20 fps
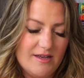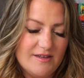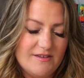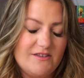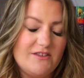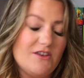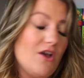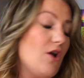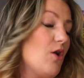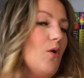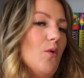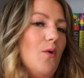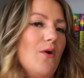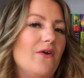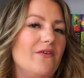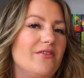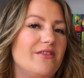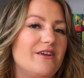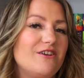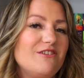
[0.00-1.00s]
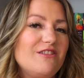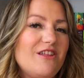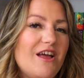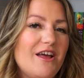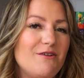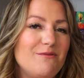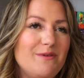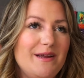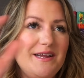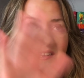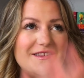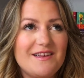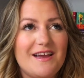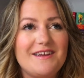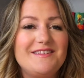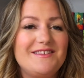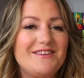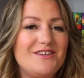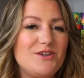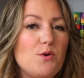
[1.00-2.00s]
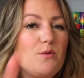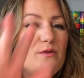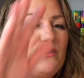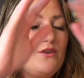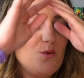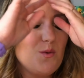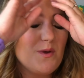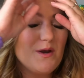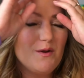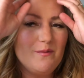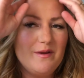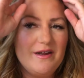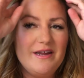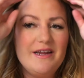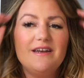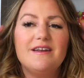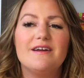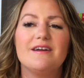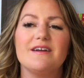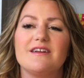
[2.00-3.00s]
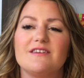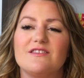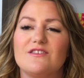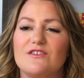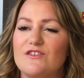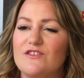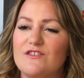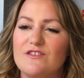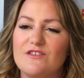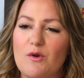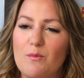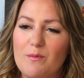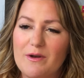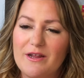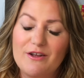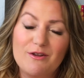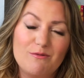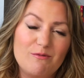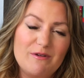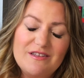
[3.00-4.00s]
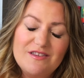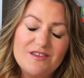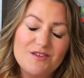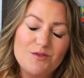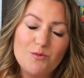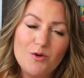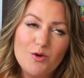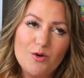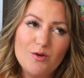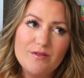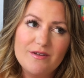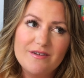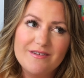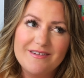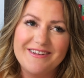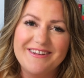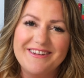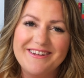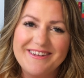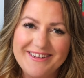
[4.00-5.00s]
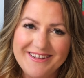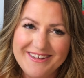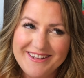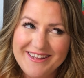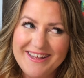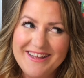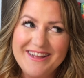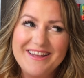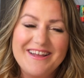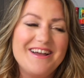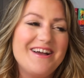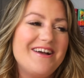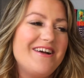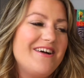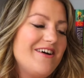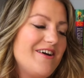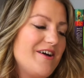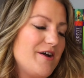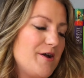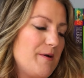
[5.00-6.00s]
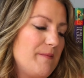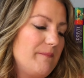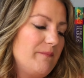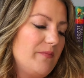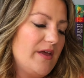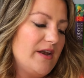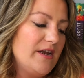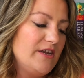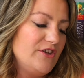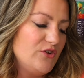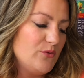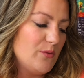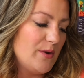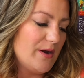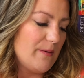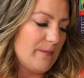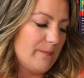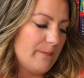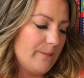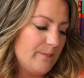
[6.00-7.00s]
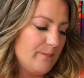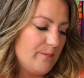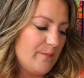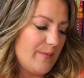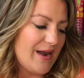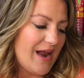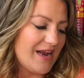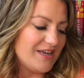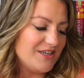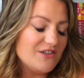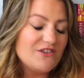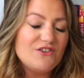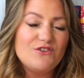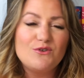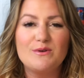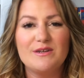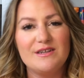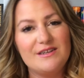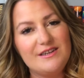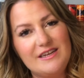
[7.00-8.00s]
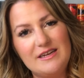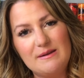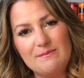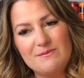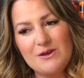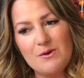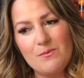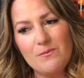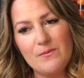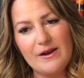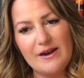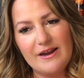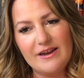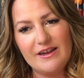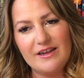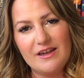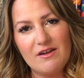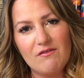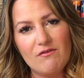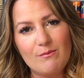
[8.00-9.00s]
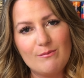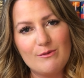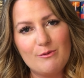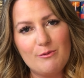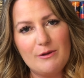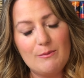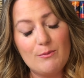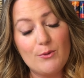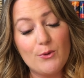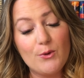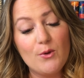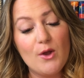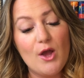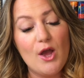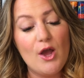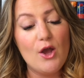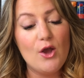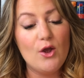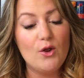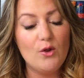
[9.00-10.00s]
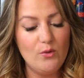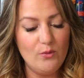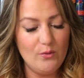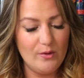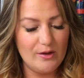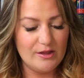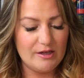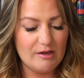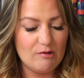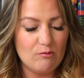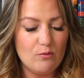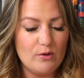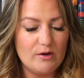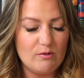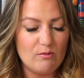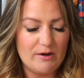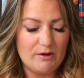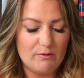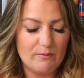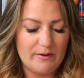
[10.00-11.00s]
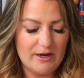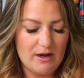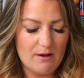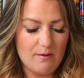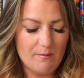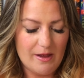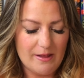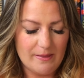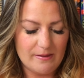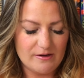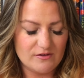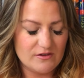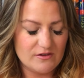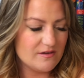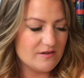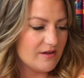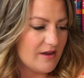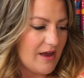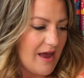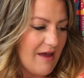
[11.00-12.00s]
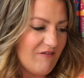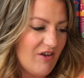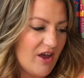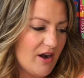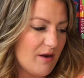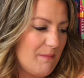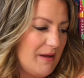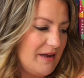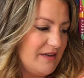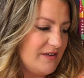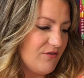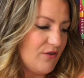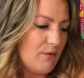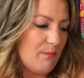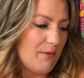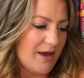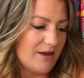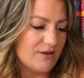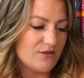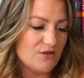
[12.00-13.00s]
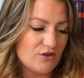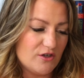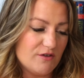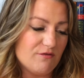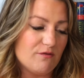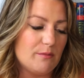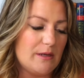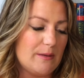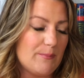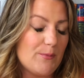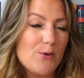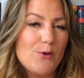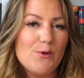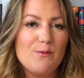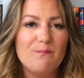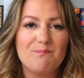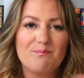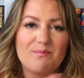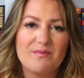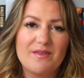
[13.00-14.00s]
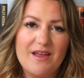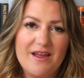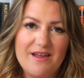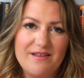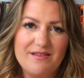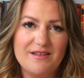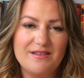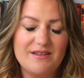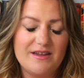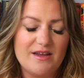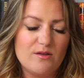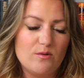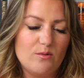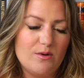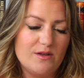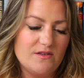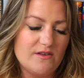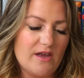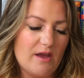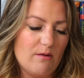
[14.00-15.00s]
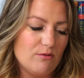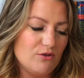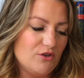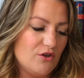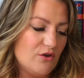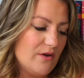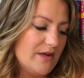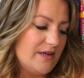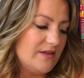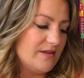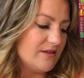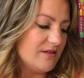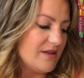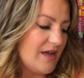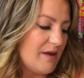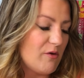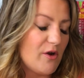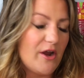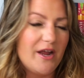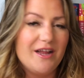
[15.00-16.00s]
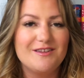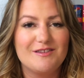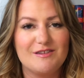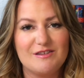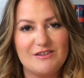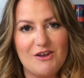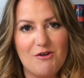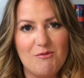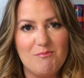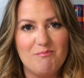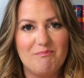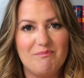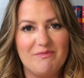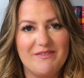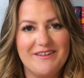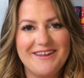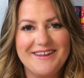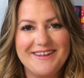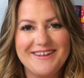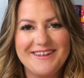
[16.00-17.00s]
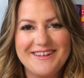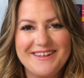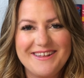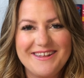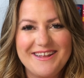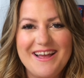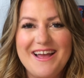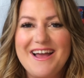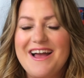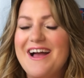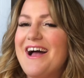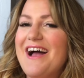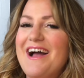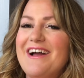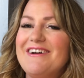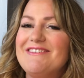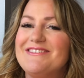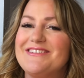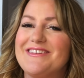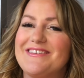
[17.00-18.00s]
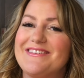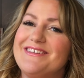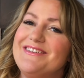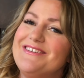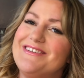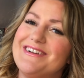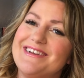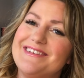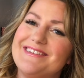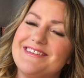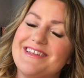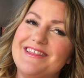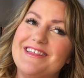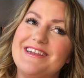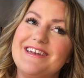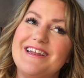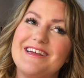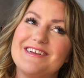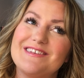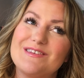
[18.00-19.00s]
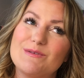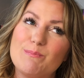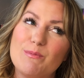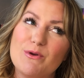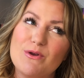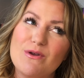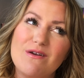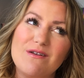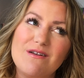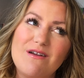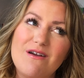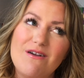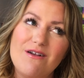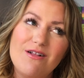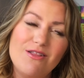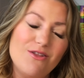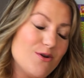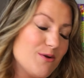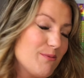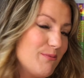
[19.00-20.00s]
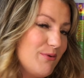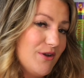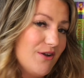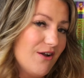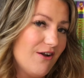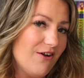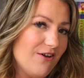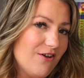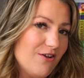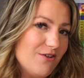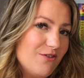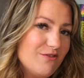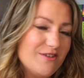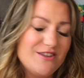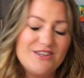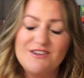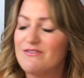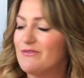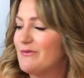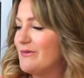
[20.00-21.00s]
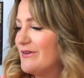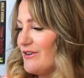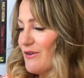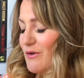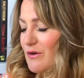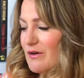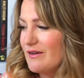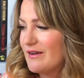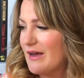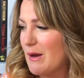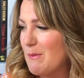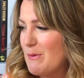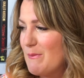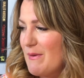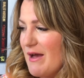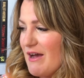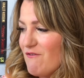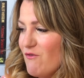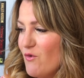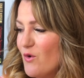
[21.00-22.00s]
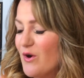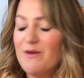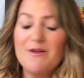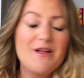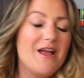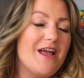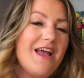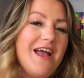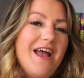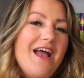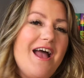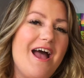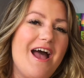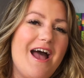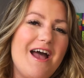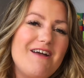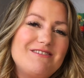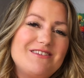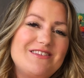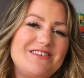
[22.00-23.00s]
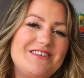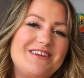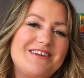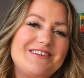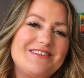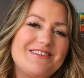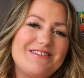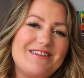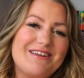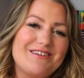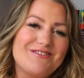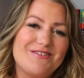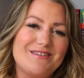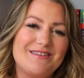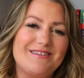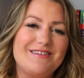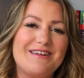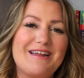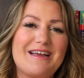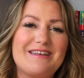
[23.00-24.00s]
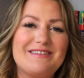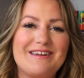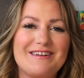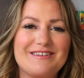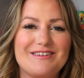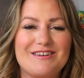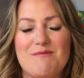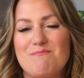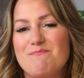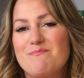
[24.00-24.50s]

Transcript: So there are a lot of reads I still do want to read because there's so many good reads in the world. And I do want to, but I just don't need to keep them, and I can give them to people who really would want to read them. And I've got to make different piles for different people. And then the other ones I will donate to the library. So I will see you guys in the next book unhaul or book haul, whichever one you're coming back for. I will see you guys in the next one. See you guys next time.